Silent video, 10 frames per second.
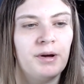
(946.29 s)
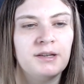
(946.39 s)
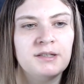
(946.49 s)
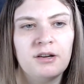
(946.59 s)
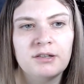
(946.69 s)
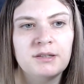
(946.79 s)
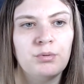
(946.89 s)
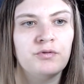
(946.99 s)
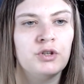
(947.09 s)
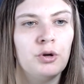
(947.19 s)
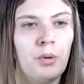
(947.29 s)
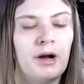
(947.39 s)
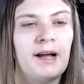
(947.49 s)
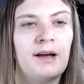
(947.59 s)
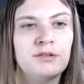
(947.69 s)
I'd started with two
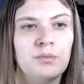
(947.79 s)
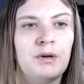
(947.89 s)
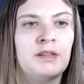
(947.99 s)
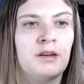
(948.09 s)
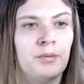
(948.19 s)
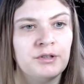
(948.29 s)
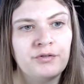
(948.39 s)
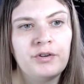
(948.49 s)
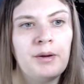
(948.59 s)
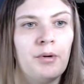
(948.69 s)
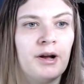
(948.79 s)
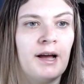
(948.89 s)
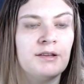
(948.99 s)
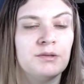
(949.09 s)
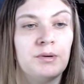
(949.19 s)
workouts a week, then I went to three
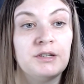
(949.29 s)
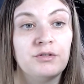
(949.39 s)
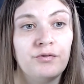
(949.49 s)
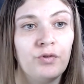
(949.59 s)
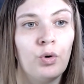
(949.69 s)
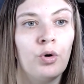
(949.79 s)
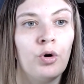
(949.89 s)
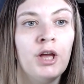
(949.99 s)
workouts a week to four.